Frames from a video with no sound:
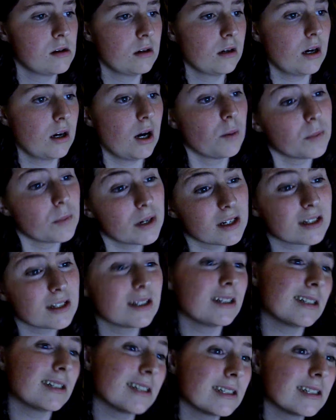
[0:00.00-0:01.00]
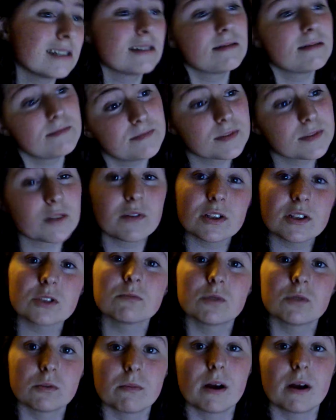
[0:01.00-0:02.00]
I mean, They've had some
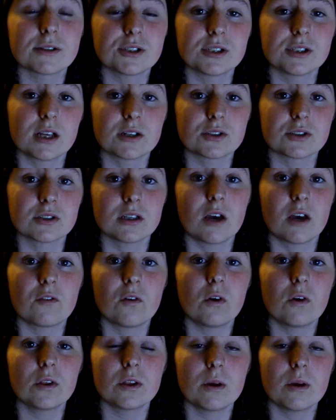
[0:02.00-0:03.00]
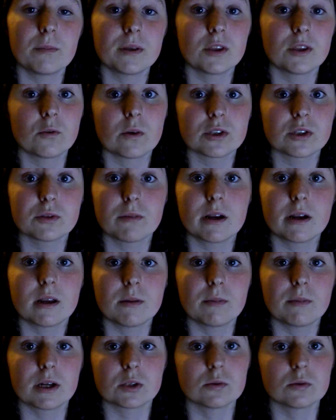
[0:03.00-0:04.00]
good matches actually. I thought, I mean, the WrestleMania
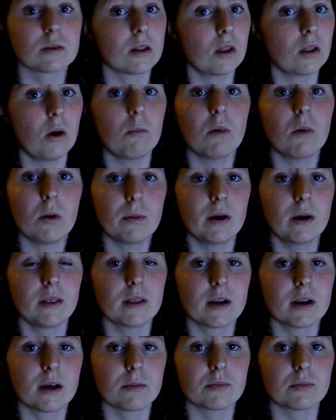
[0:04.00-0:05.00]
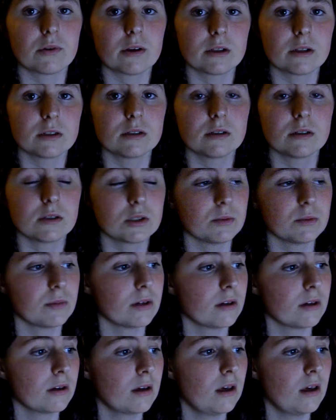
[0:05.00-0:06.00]
match was a lot more better than I predicted it to be,
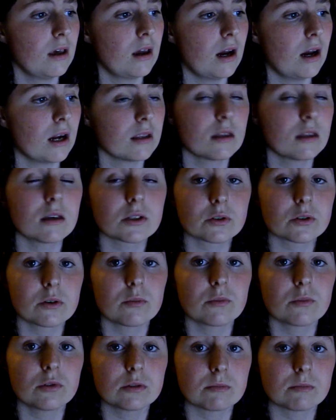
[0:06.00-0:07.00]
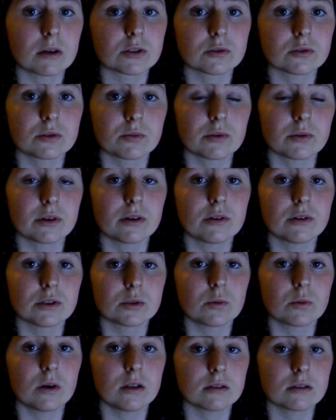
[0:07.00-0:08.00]
and the Extreme Rules match was pretty good as
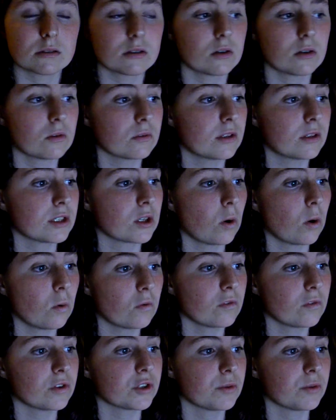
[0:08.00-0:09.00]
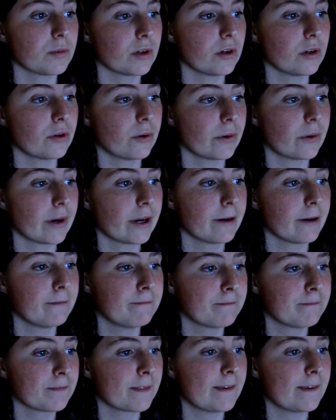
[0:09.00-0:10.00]
well. So this hopefully should be good, okay?
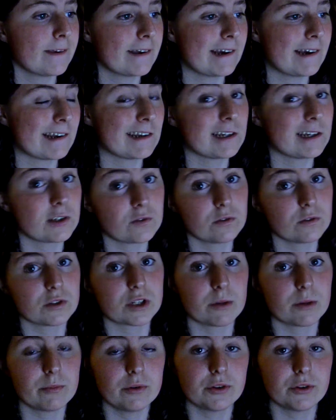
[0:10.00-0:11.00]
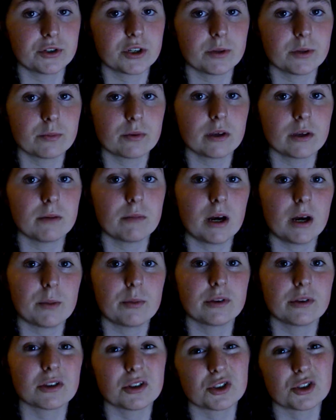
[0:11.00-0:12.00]
And it is for the championship. In my
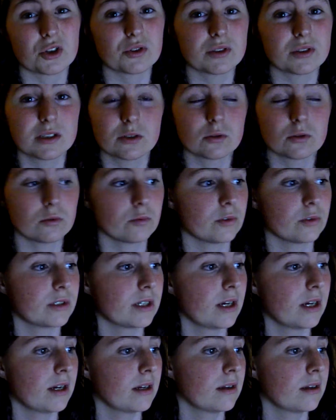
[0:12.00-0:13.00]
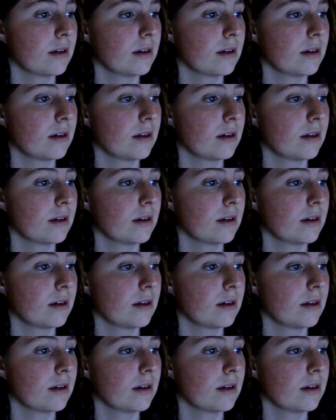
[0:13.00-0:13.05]
opinion, John Cena will retain.